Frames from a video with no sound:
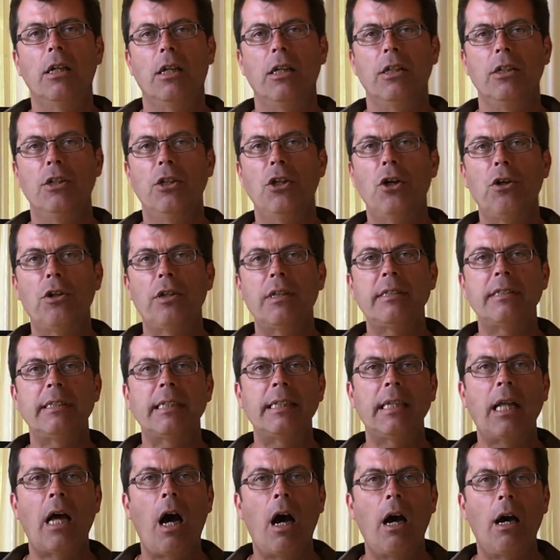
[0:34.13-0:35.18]
Noticing
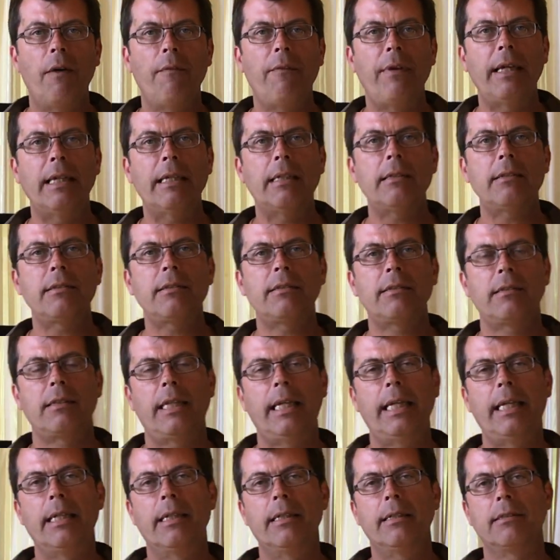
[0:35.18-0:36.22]
the obvious
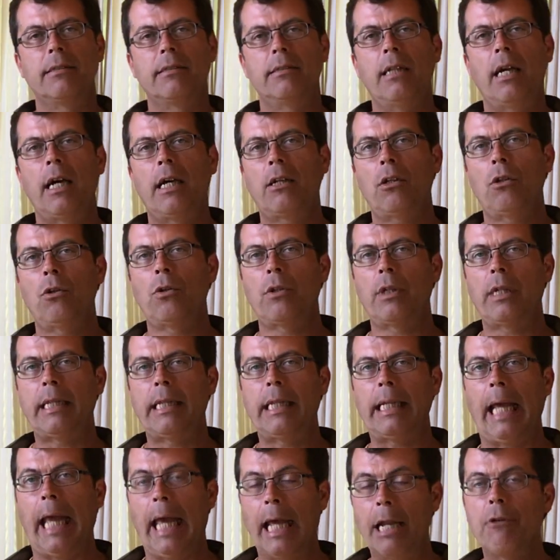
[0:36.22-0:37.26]
is not only
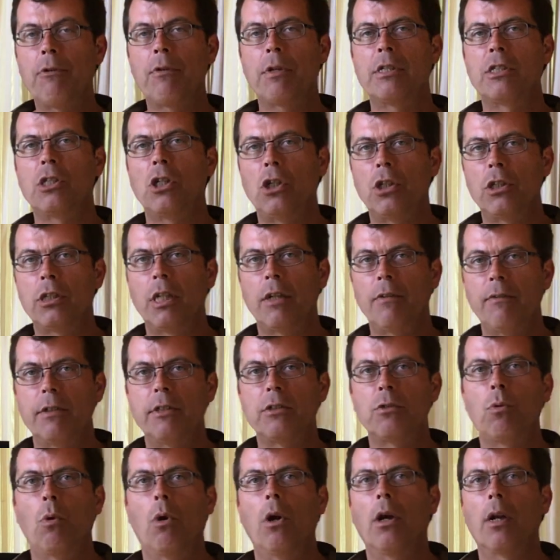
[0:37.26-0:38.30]
the end result of this
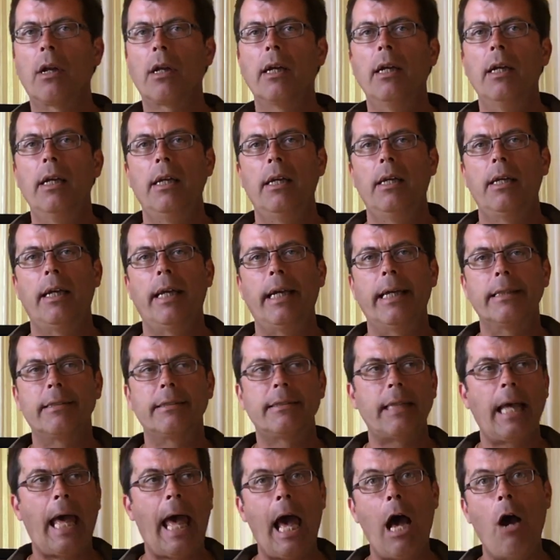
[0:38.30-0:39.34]
work, it's
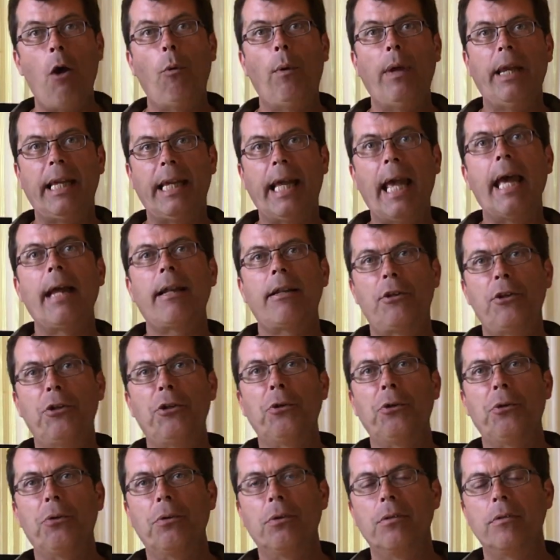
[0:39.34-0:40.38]
how we get
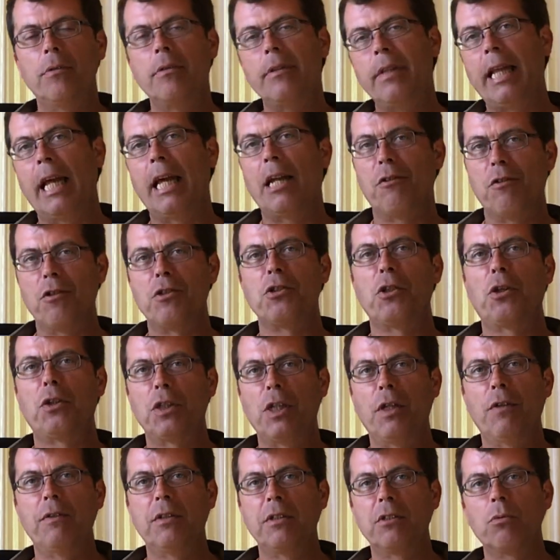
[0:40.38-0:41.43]
to the end result
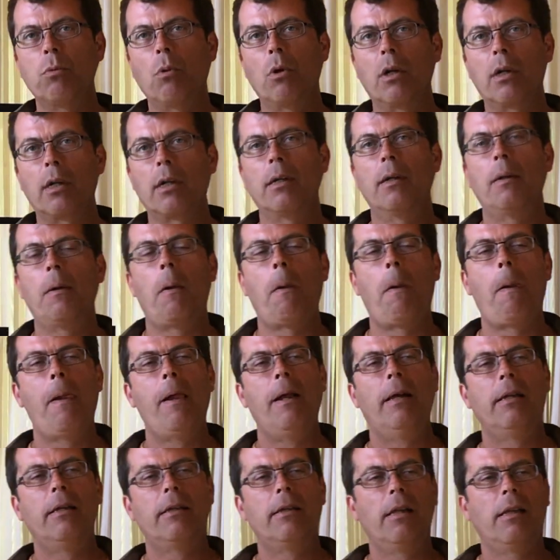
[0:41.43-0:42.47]
of this work.
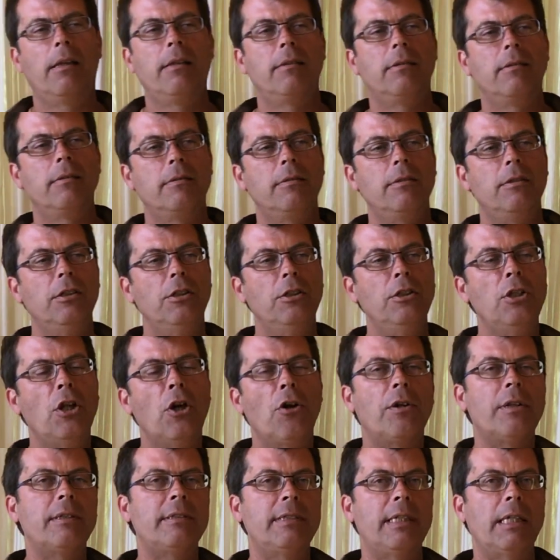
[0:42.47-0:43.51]

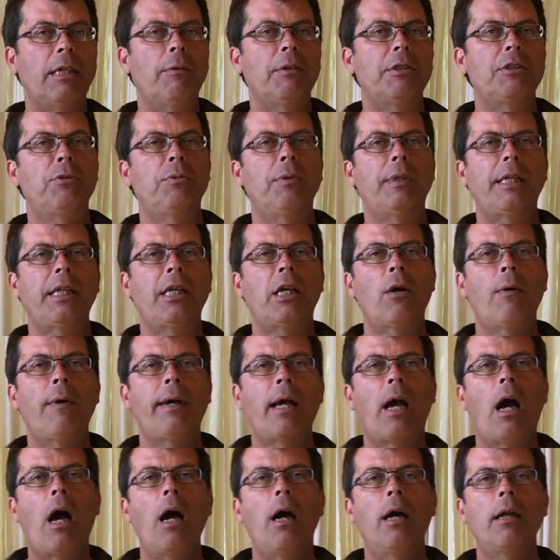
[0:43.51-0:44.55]
Noticing what's really going
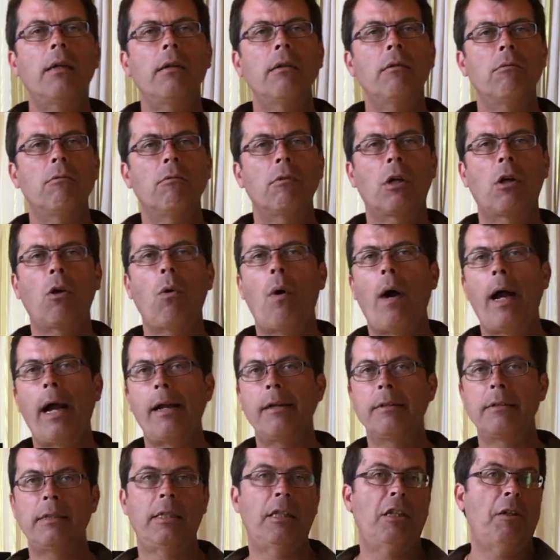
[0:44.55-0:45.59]
on
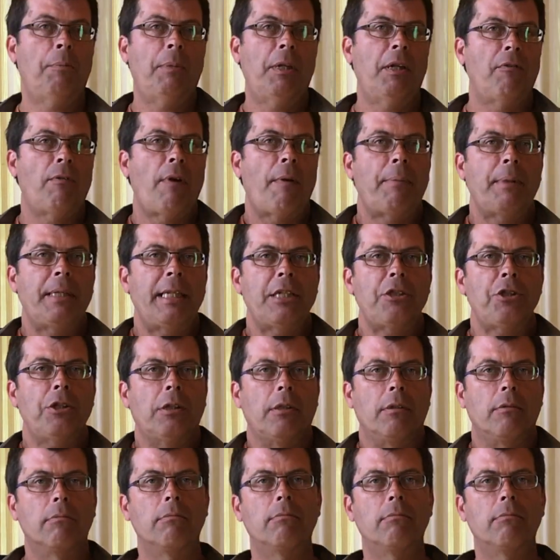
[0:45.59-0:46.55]
requires a little bit of repetition.